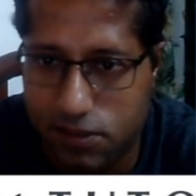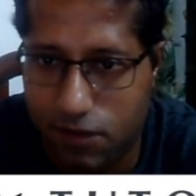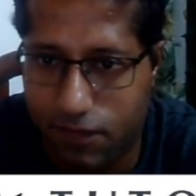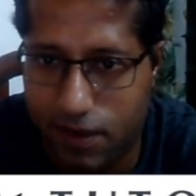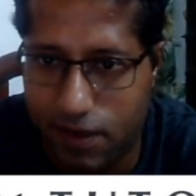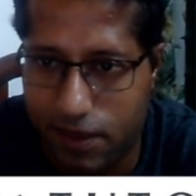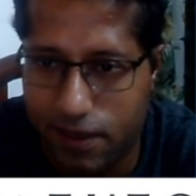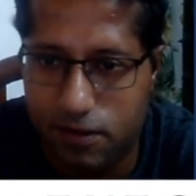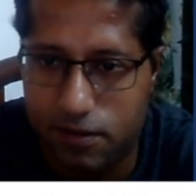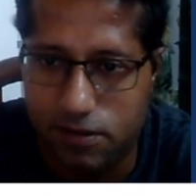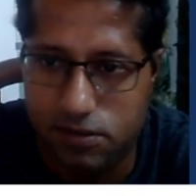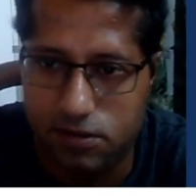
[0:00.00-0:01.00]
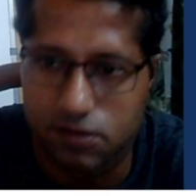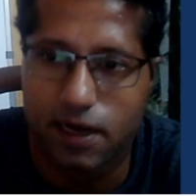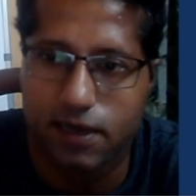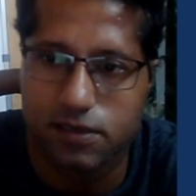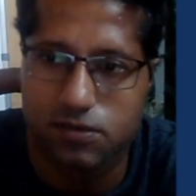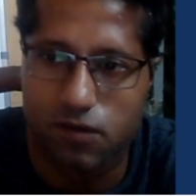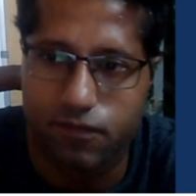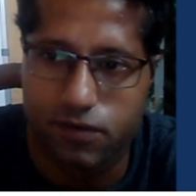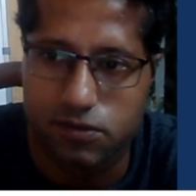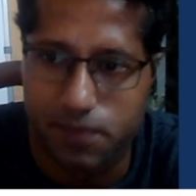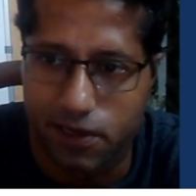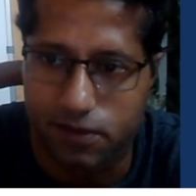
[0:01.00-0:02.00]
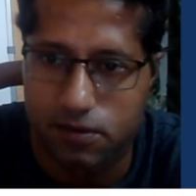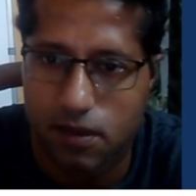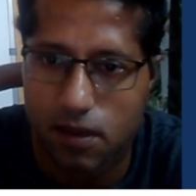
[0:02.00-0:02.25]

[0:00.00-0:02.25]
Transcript: given length is thrice of its breadth,